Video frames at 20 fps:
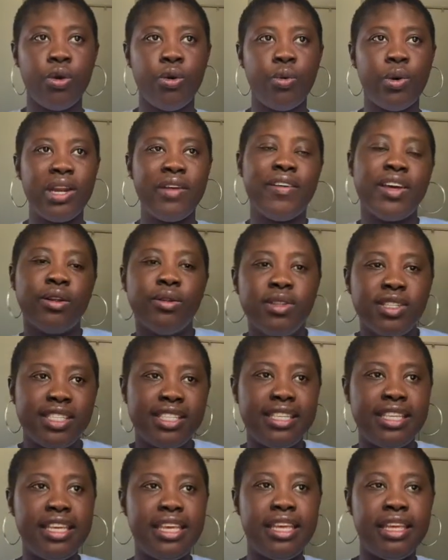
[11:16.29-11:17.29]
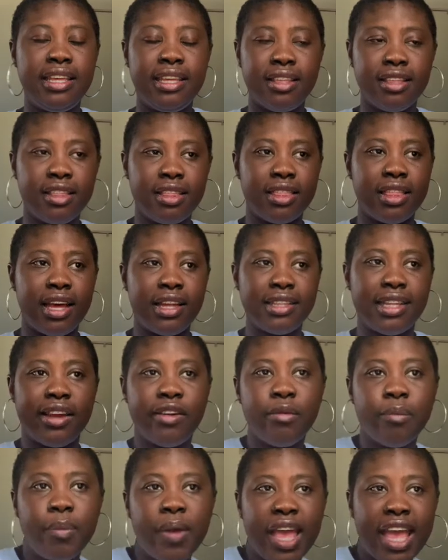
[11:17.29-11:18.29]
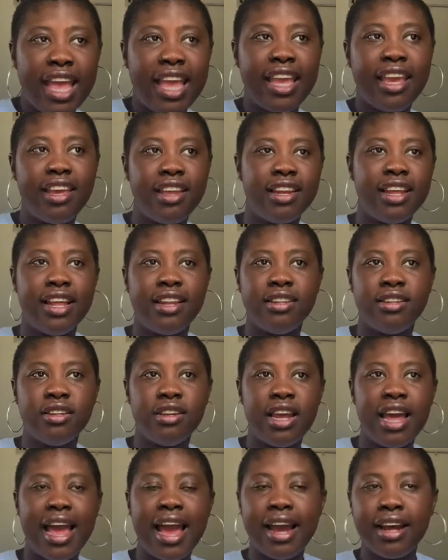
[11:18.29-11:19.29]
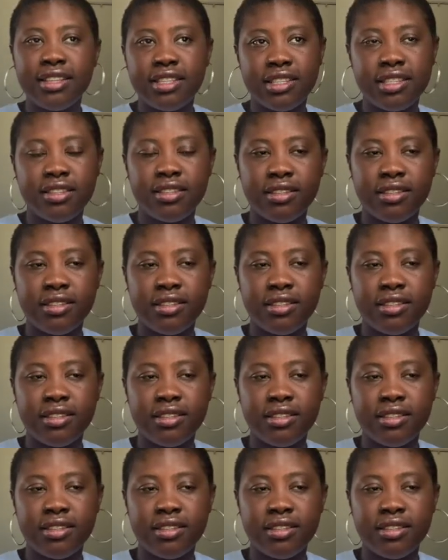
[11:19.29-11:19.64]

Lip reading: What if I don't see that they're in pain and act